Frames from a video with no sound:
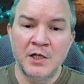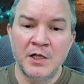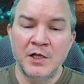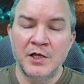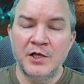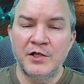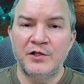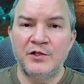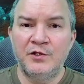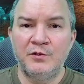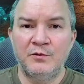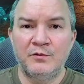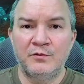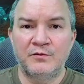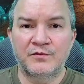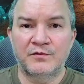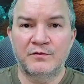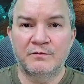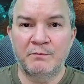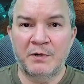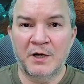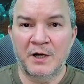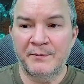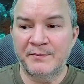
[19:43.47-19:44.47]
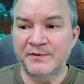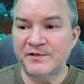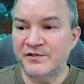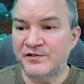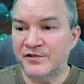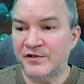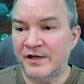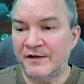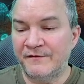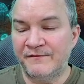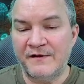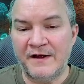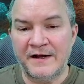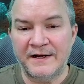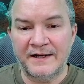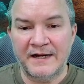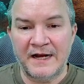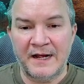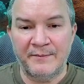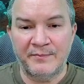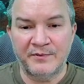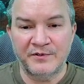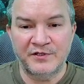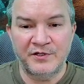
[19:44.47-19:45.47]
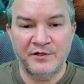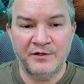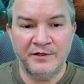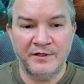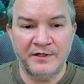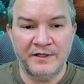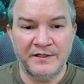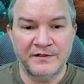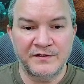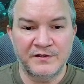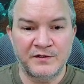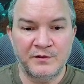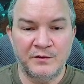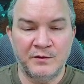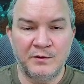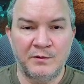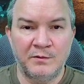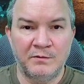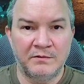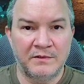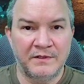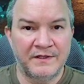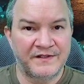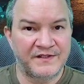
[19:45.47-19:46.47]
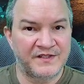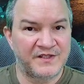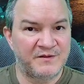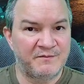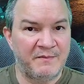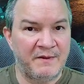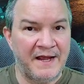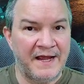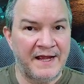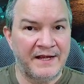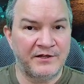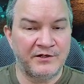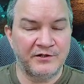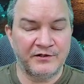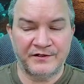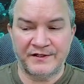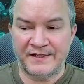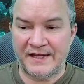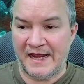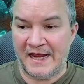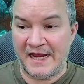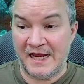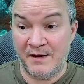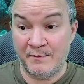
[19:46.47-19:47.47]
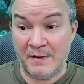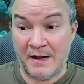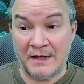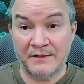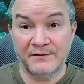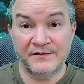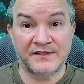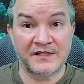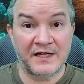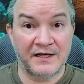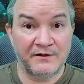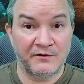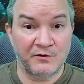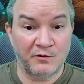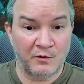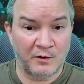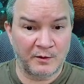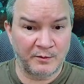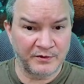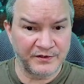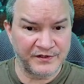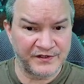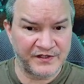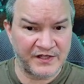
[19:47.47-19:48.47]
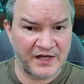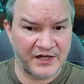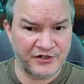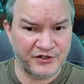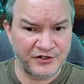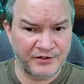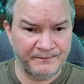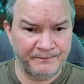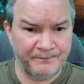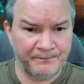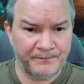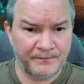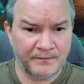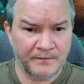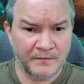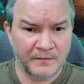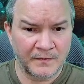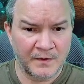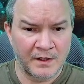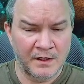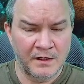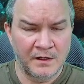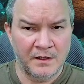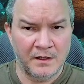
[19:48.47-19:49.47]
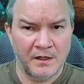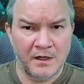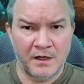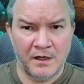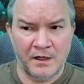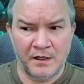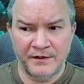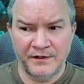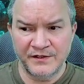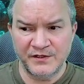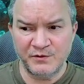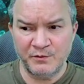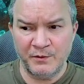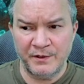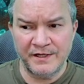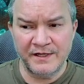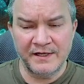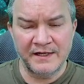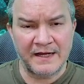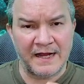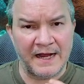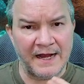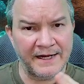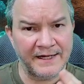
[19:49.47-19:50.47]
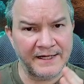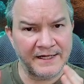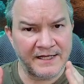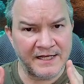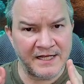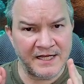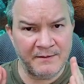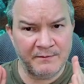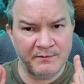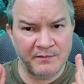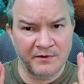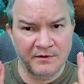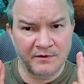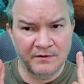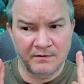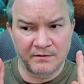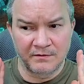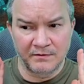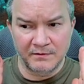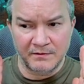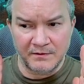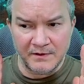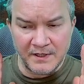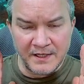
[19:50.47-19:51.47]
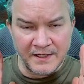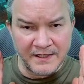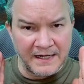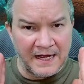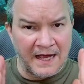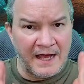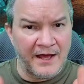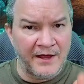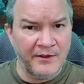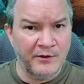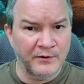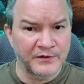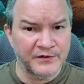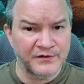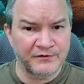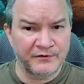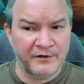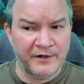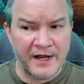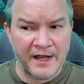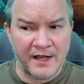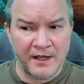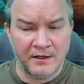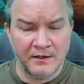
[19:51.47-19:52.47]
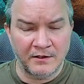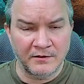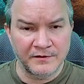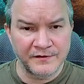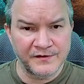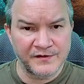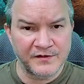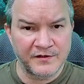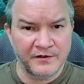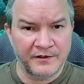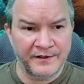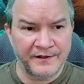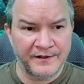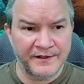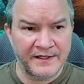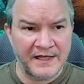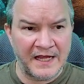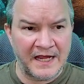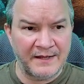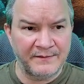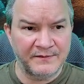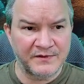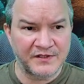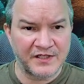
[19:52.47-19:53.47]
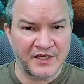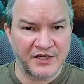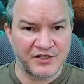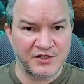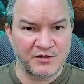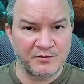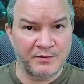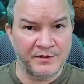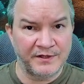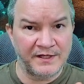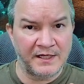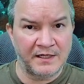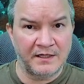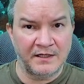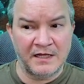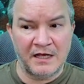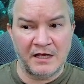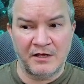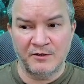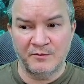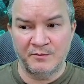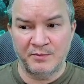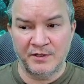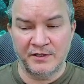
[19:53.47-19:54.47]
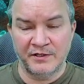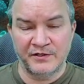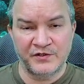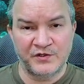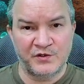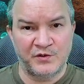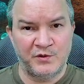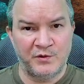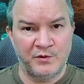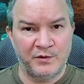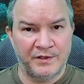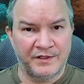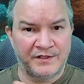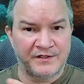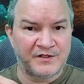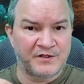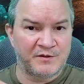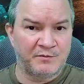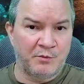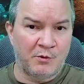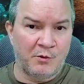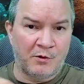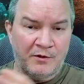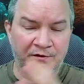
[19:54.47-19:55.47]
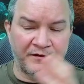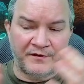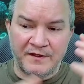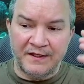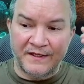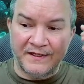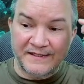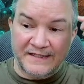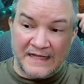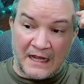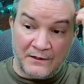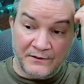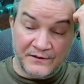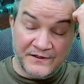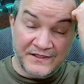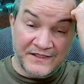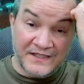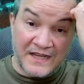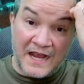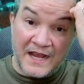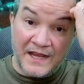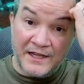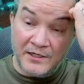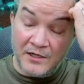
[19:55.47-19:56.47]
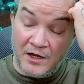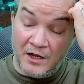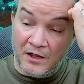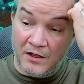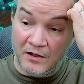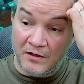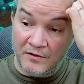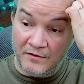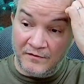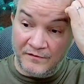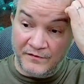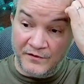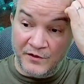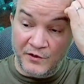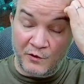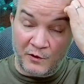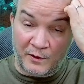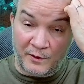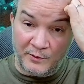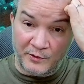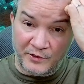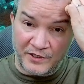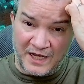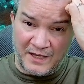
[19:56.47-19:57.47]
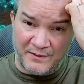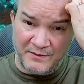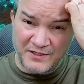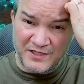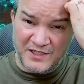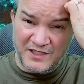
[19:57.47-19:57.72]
you purpose to try to find an opportunity to expand your game outside of the normal session. This way you can kind of keep it on those rails during the game session, but then allow the players to explore things outside of the normal game.